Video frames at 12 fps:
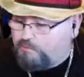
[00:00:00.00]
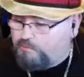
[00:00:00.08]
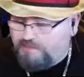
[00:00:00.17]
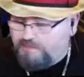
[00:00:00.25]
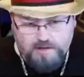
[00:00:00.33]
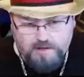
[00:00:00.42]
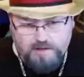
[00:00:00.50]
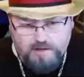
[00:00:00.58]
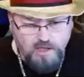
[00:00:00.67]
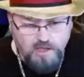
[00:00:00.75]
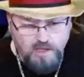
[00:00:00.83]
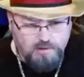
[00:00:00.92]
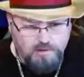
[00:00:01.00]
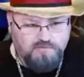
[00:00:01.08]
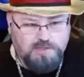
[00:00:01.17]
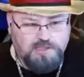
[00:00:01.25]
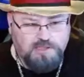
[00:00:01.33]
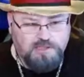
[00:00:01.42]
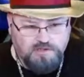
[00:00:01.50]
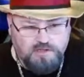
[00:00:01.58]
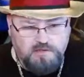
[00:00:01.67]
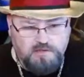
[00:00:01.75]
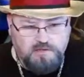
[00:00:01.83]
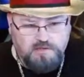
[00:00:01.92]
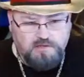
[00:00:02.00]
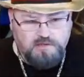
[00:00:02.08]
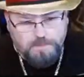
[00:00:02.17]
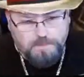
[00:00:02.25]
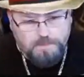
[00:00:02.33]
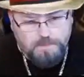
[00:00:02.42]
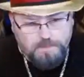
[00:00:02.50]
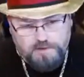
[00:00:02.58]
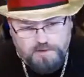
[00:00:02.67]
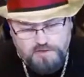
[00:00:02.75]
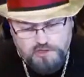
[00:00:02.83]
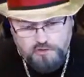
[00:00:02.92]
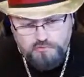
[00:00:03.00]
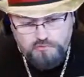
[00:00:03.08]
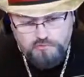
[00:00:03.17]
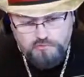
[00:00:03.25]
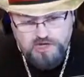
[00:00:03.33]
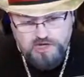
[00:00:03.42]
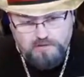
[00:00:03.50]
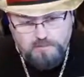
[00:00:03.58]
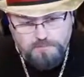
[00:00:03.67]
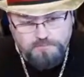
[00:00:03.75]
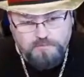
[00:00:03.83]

win that, you have to be logged in on the YouTube channel,